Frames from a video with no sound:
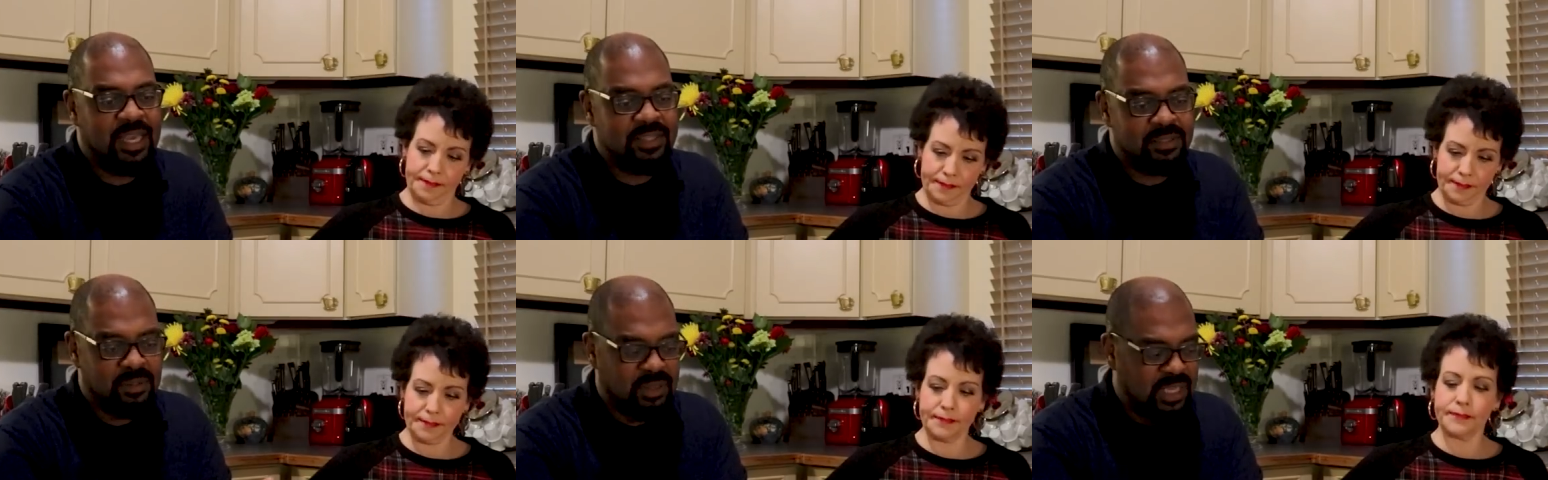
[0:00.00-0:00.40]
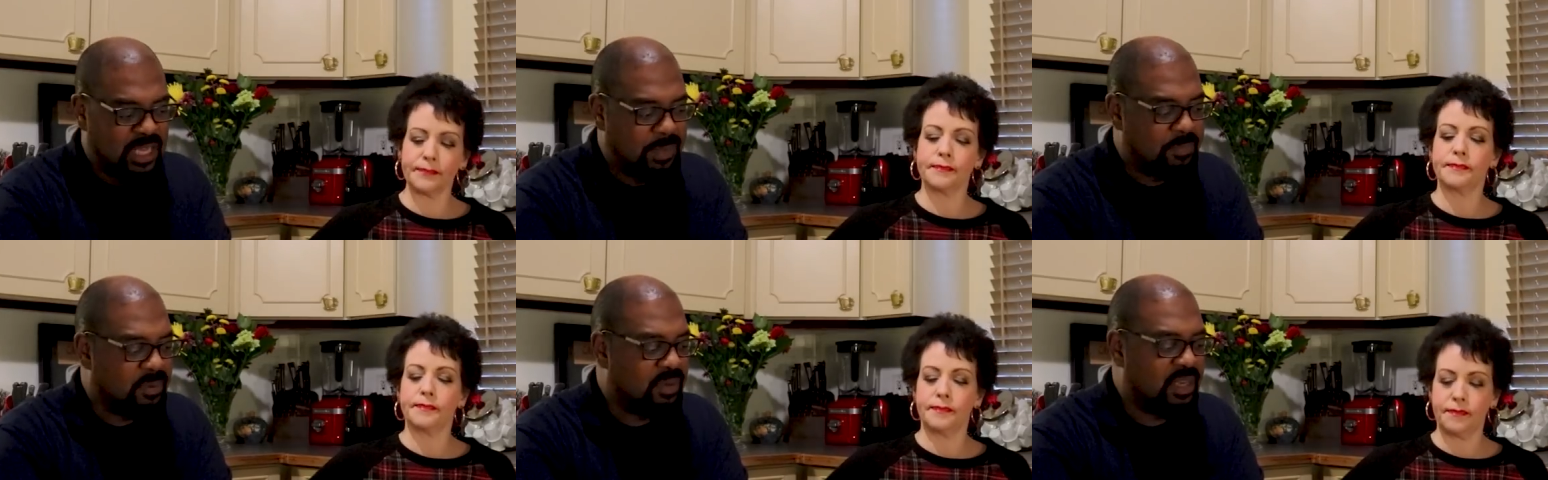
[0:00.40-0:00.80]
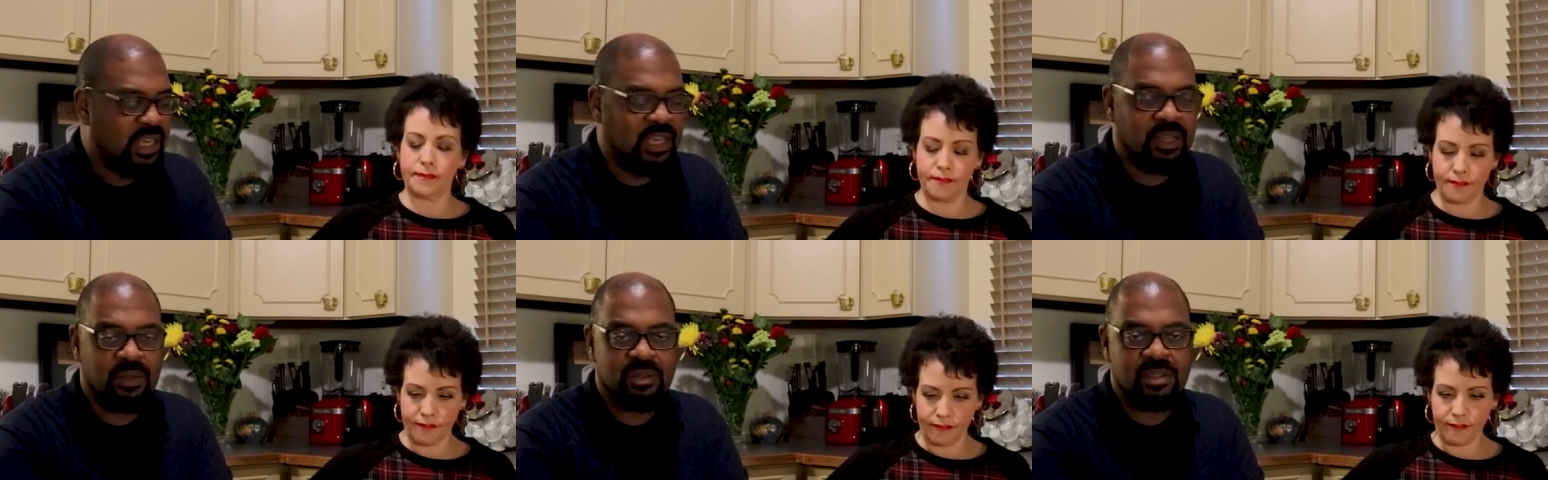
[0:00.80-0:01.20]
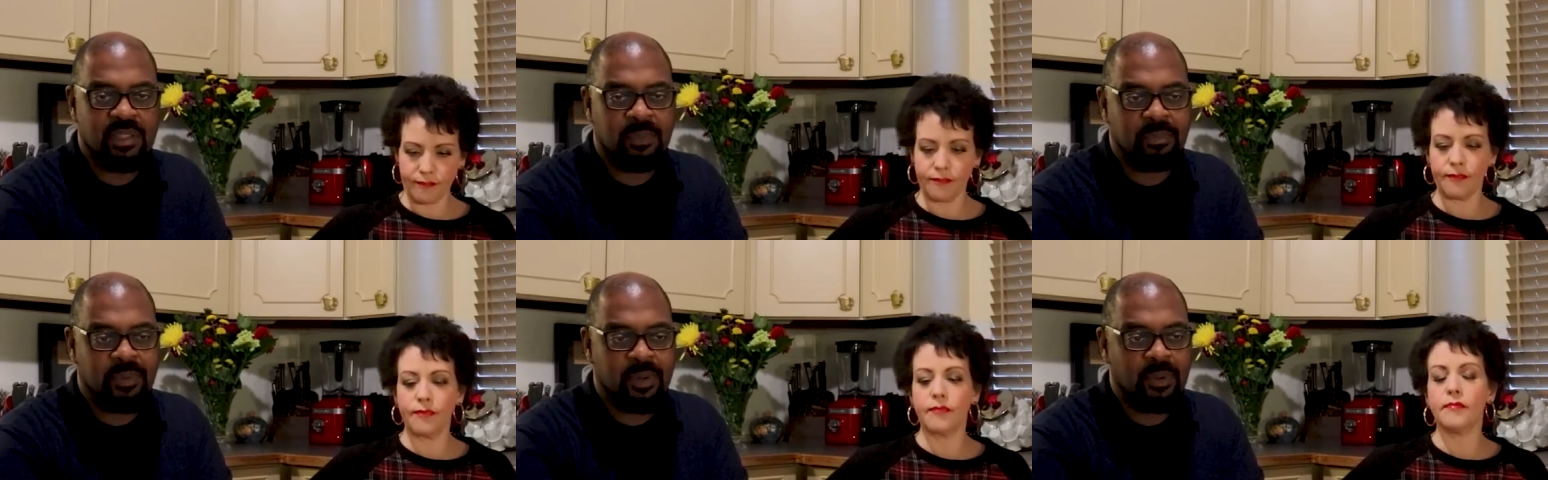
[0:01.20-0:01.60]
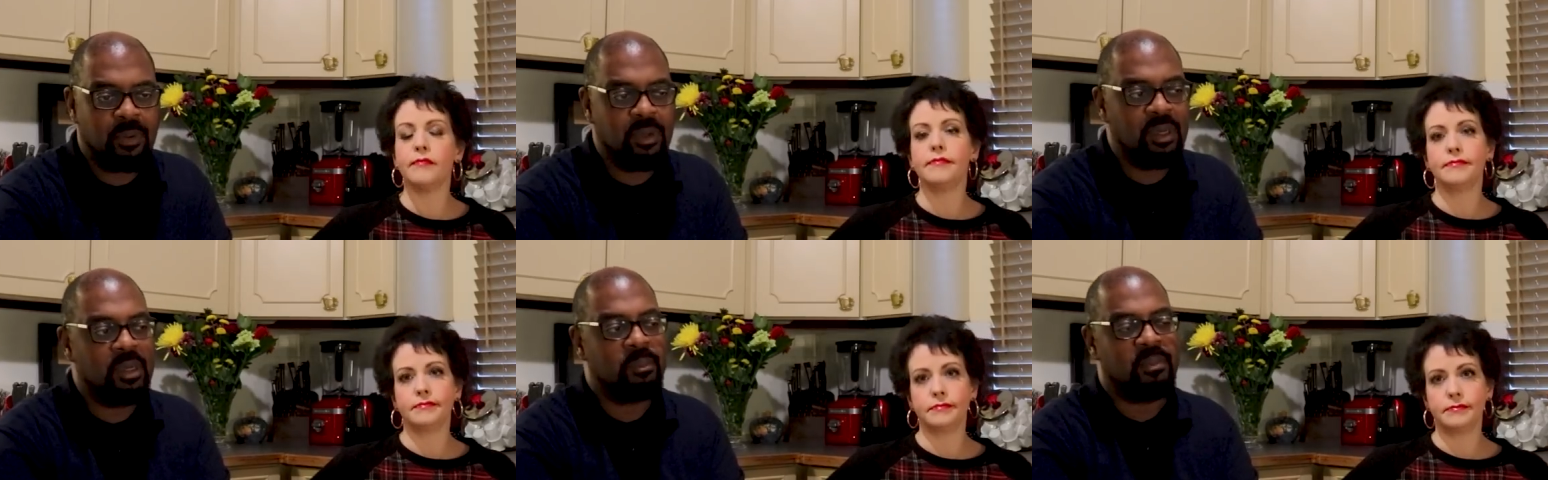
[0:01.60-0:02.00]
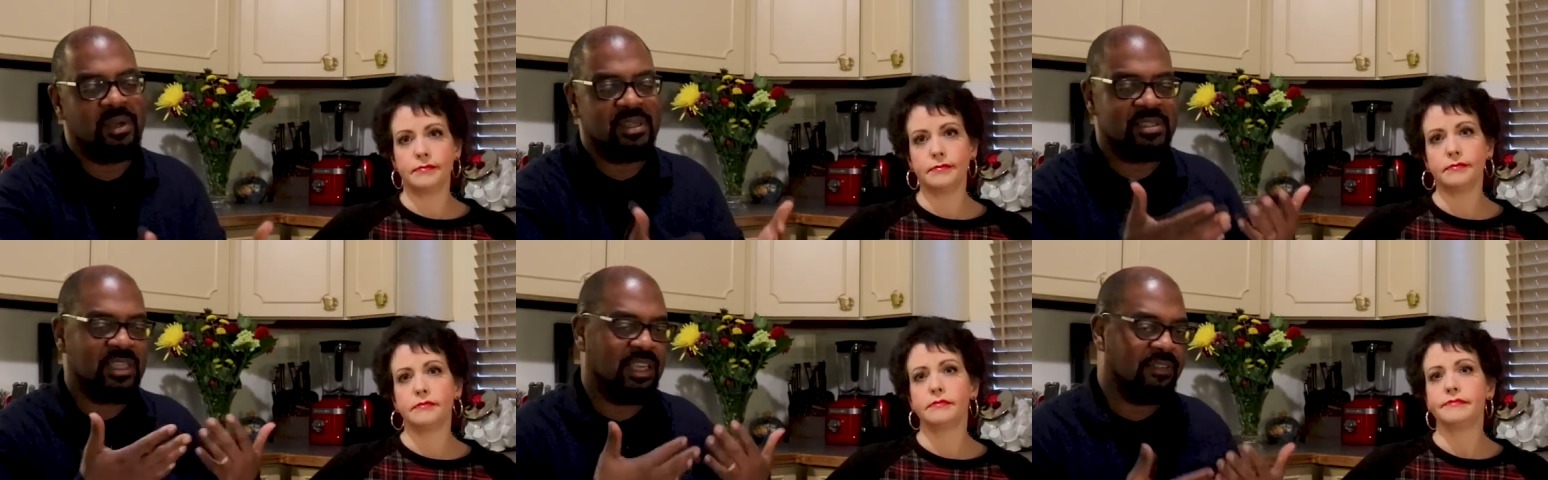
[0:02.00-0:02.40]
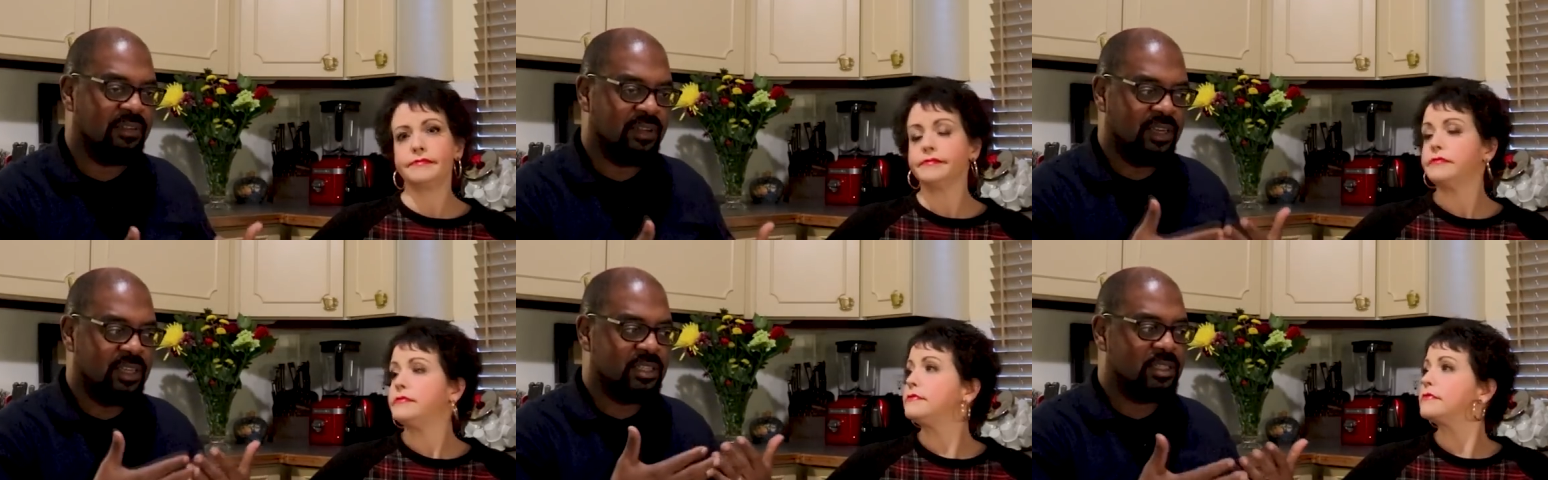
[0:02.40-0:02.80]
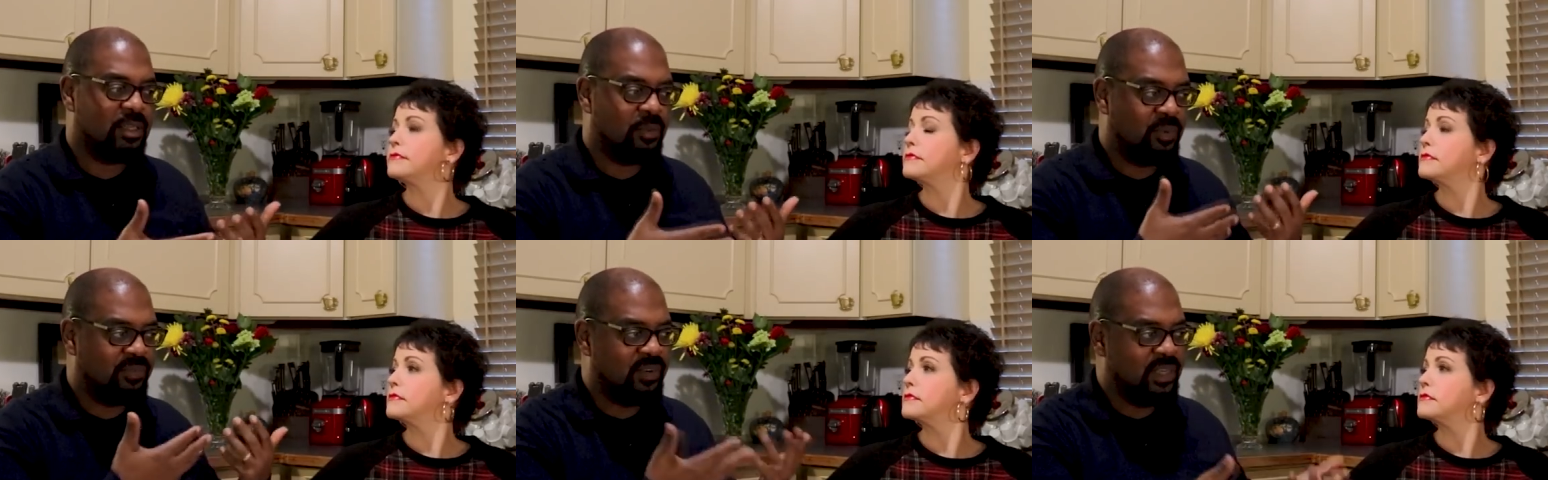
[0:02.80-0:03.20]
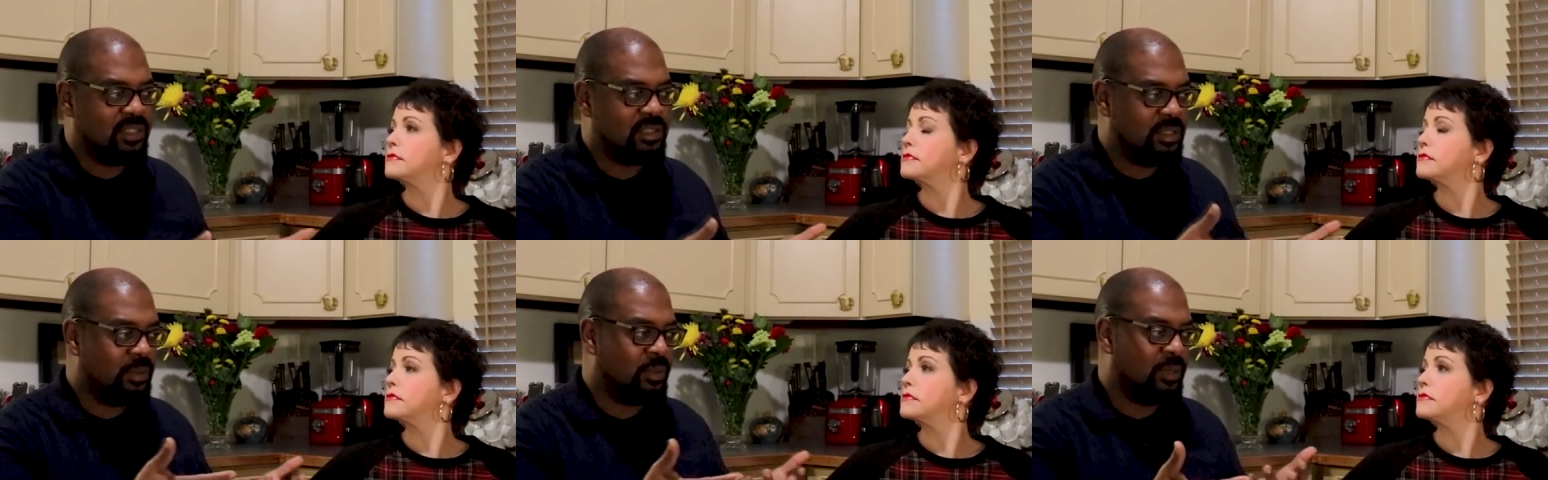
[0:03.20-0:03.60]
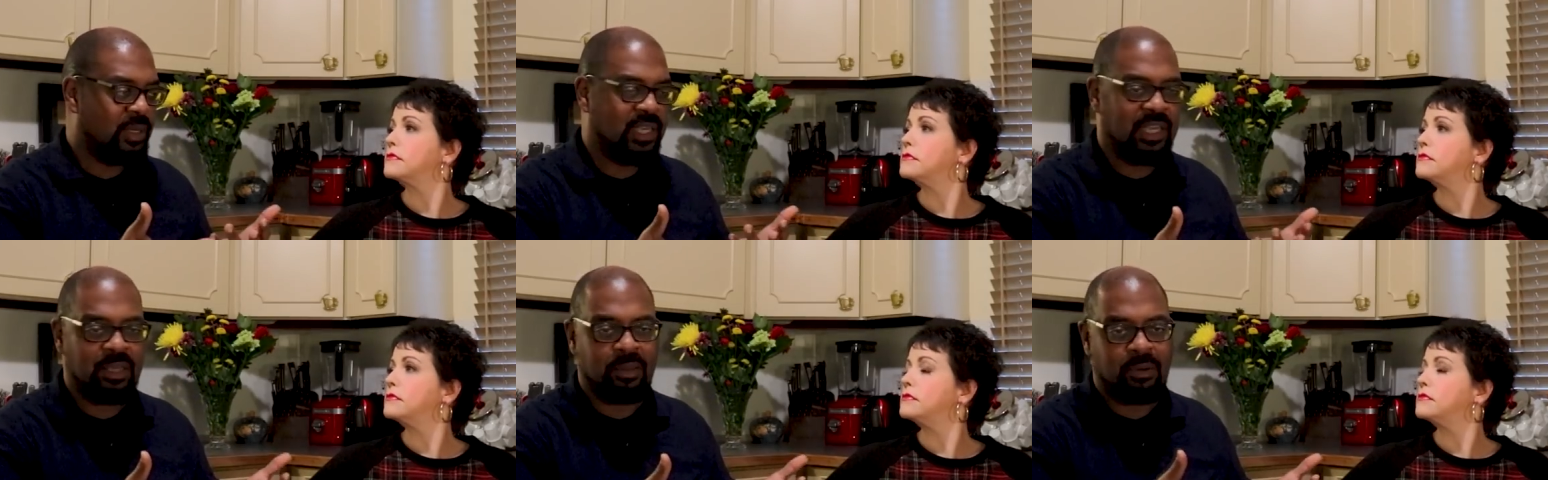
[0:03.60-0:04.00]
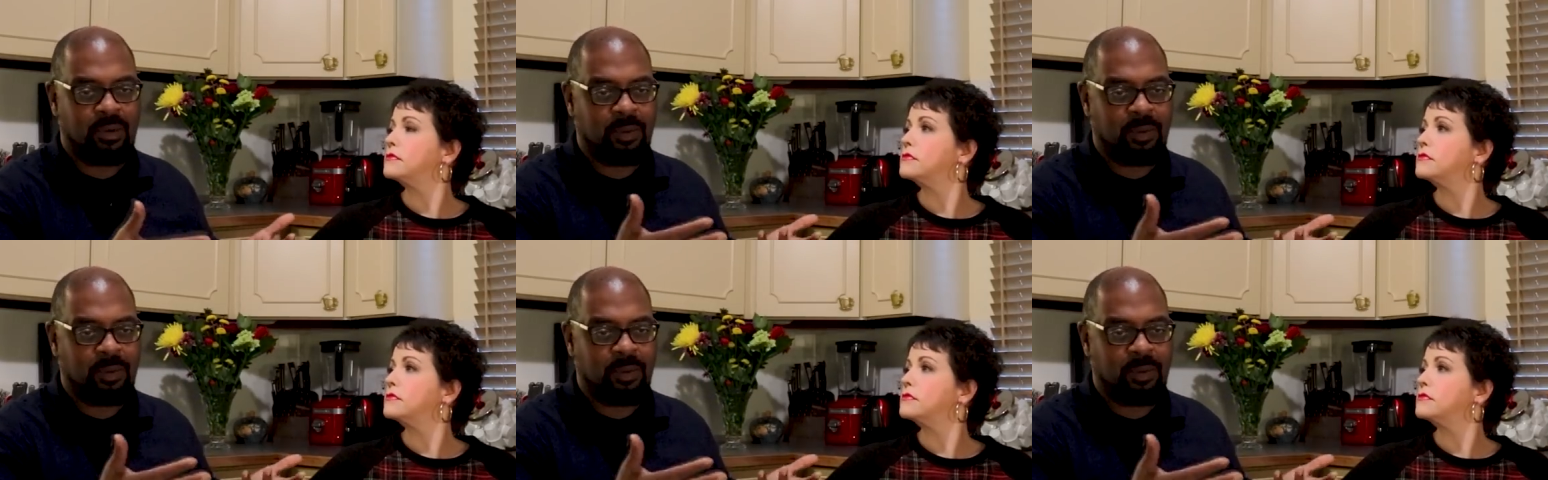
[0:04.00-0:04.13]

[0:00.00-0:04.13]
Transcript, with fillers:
Speaker 1: and so keep your keto simple because even us with us doing keto